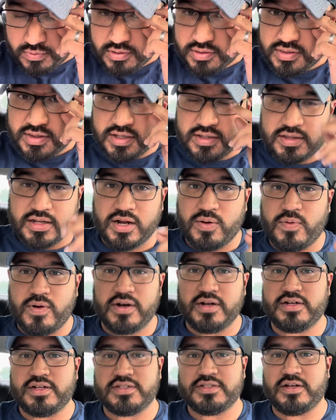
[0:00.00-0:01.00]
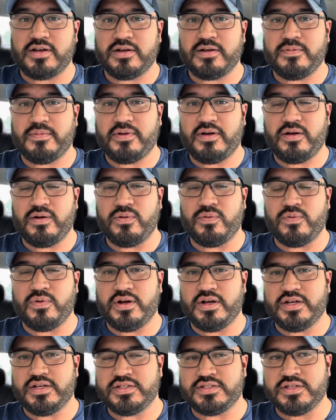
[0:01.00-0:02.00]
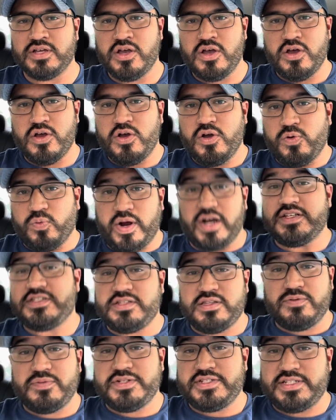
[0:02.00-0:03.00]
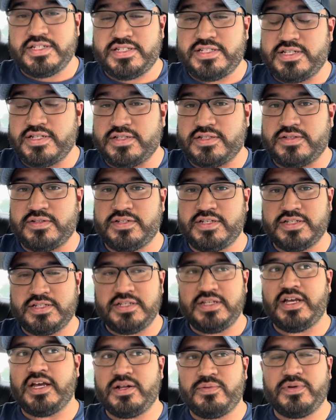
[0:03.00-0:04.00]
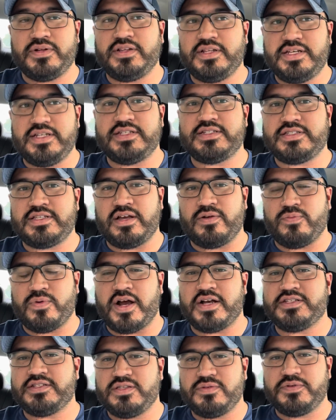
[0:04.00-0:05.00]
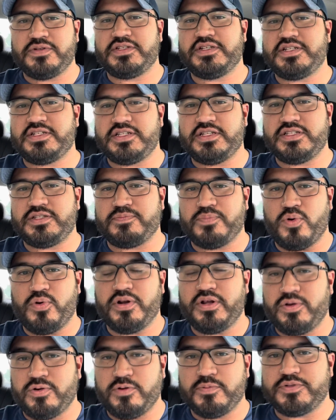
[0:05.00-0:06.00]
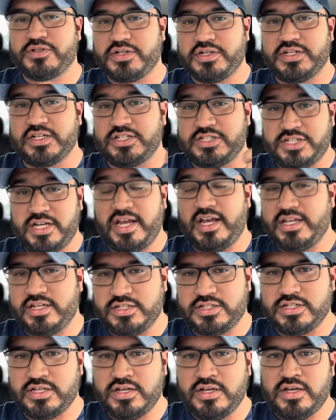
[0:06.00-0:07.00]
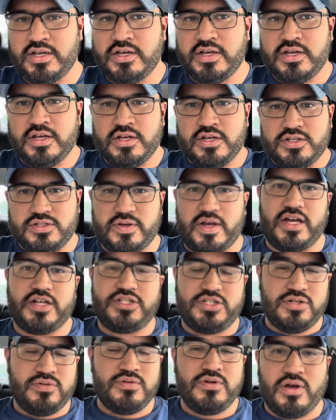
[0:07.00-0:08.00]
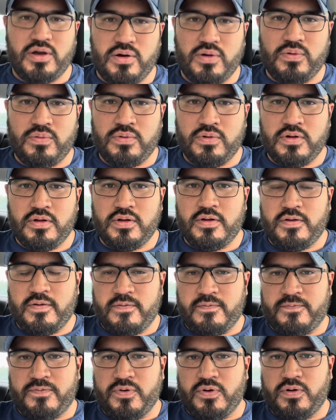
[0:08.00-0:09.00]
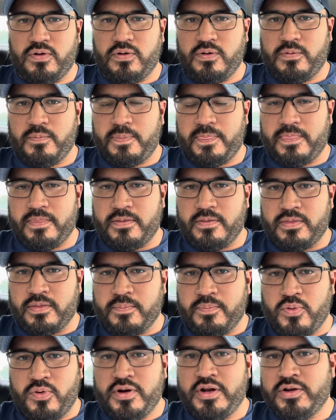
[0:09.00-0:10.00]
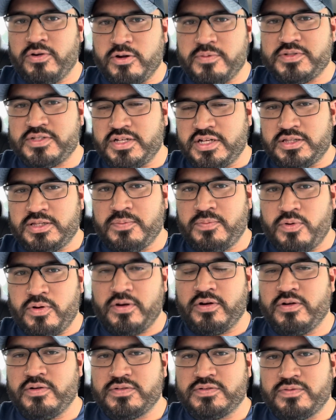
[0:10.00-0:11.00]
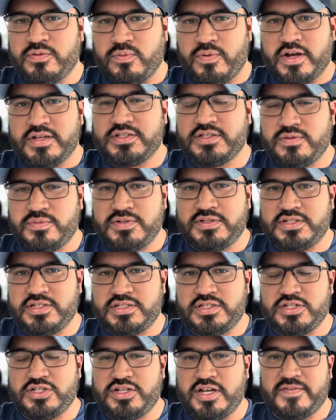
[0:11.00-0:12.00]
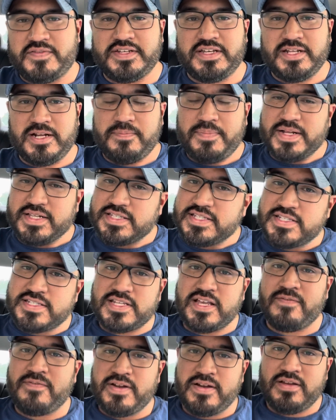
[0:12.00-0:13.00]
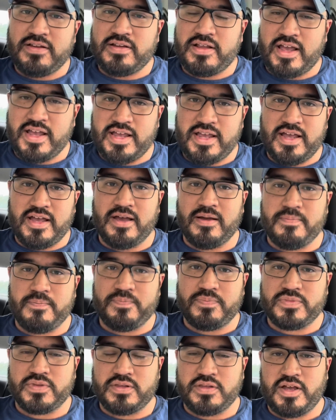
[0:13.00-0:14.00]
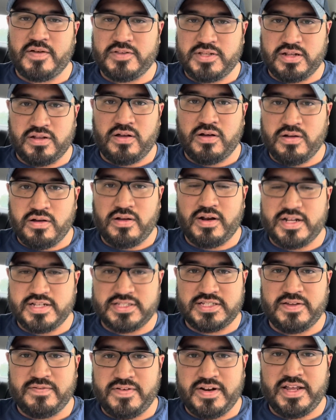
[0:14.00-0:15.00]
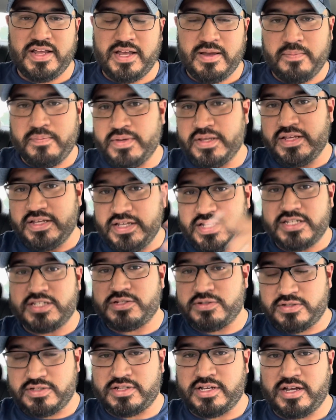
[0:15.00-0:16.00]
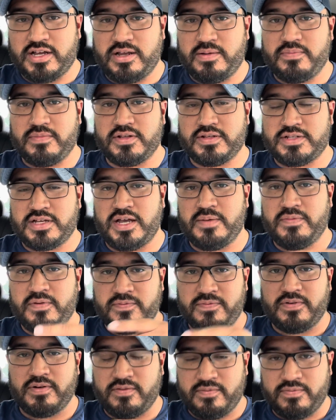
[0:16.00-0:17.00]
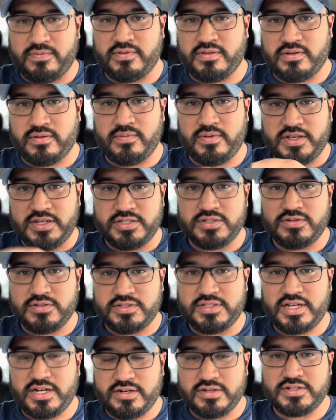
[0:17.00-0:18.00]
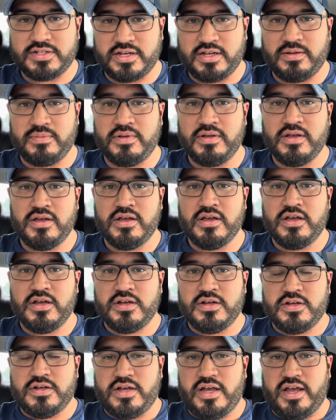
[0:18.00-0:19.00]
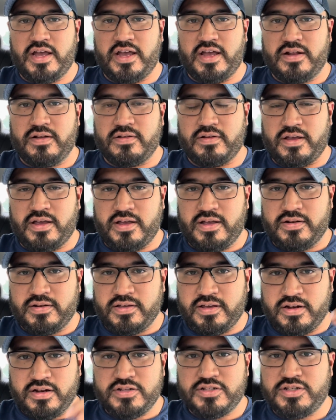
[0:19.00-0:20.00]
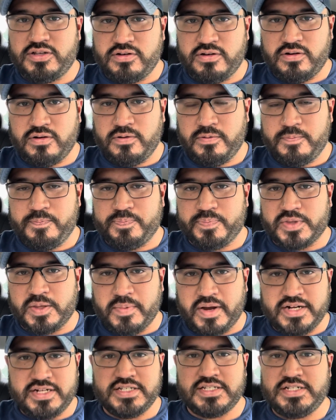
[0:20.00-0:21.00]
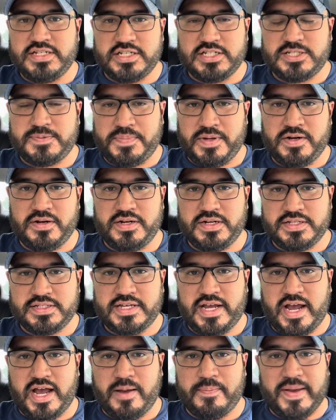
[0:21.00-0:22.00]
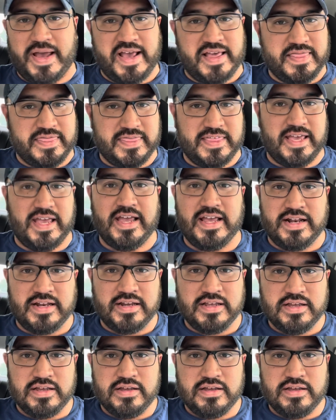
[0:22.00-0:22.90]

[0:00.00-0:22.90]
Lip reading: thing that I wanted to talk about was Rise of the Resistance. Disney had released that Rise of the Resistance boarding groups are going to change. So as you know, for the boarding groups, to get the boarding groups for Rise of the Resistance, you have to get up at 7 a.m. You have to log on at 7 a.m. Eastern time, the time of the Eastern Standard Time, and get into your My Disney Experience app, and then